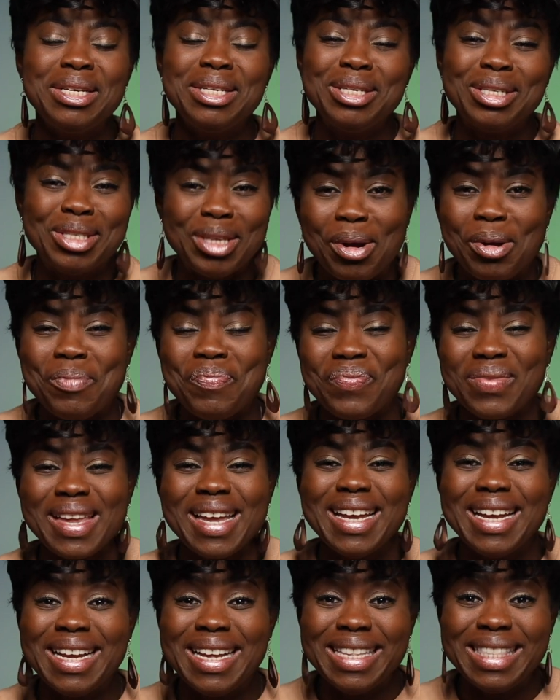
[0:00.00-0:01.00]
So,
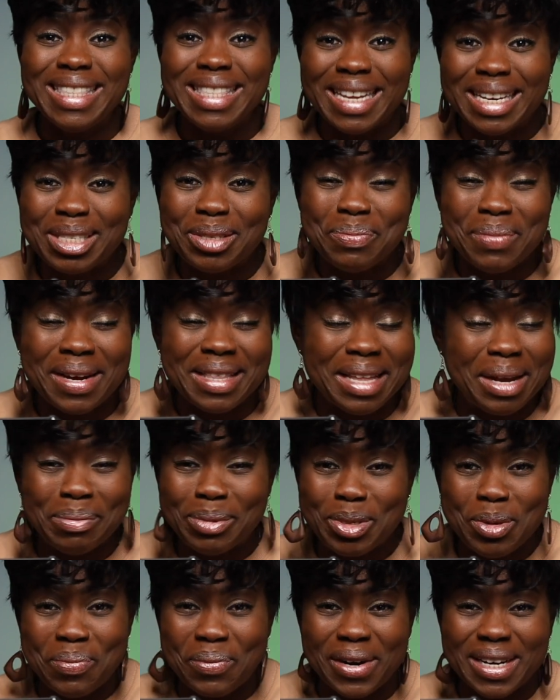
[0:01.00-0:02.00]
this month, I'm
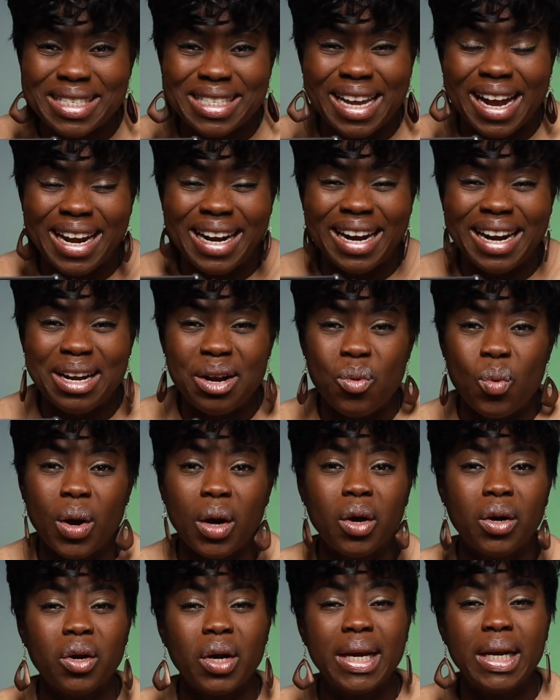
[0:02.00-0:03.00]
super excited. We're
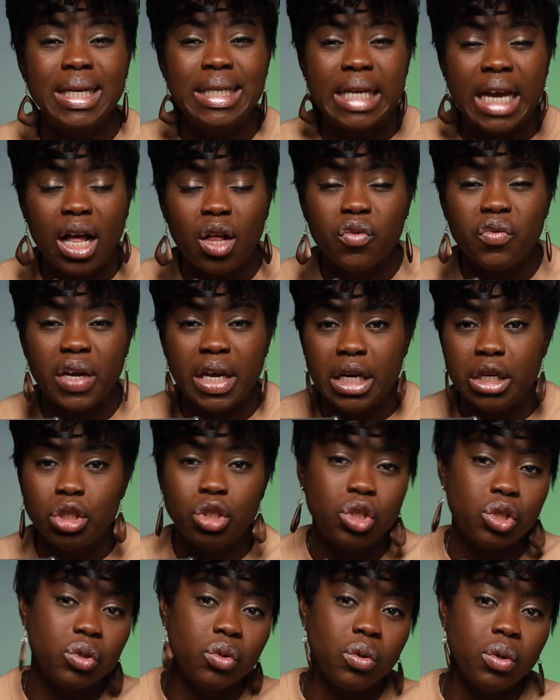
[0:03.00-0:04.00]
going to delve
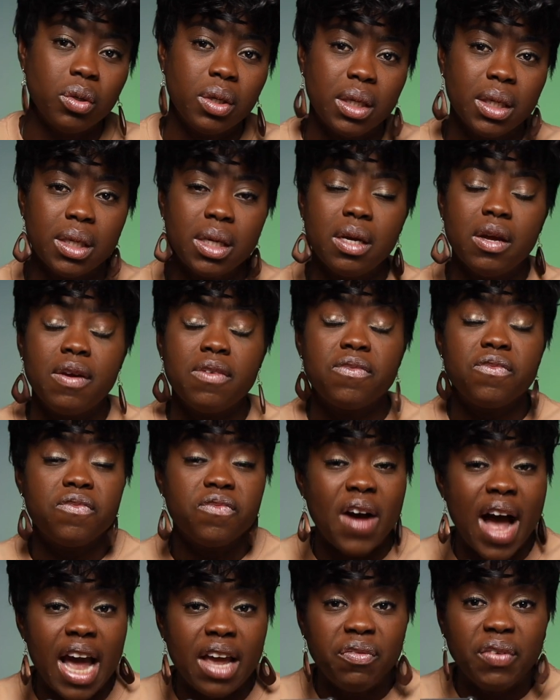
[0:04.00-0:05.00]
into
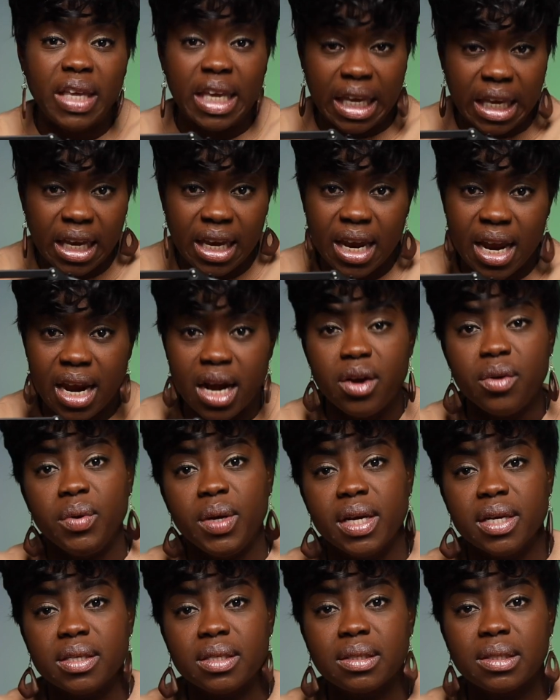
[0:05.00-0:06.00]
5 key
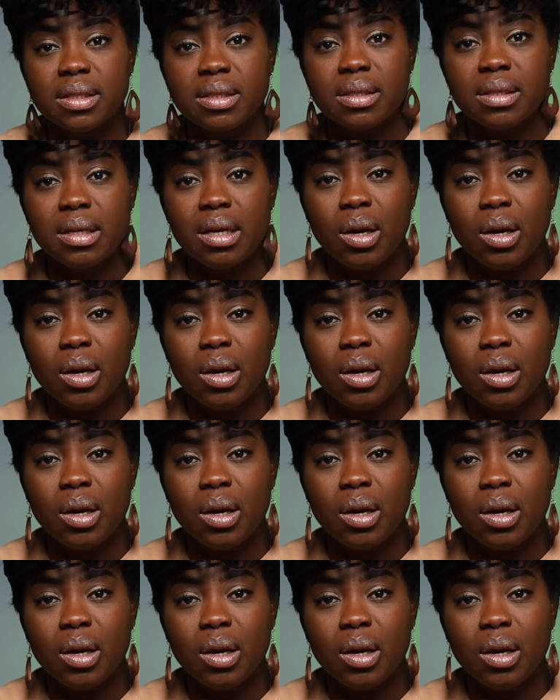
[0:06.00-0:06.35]
areas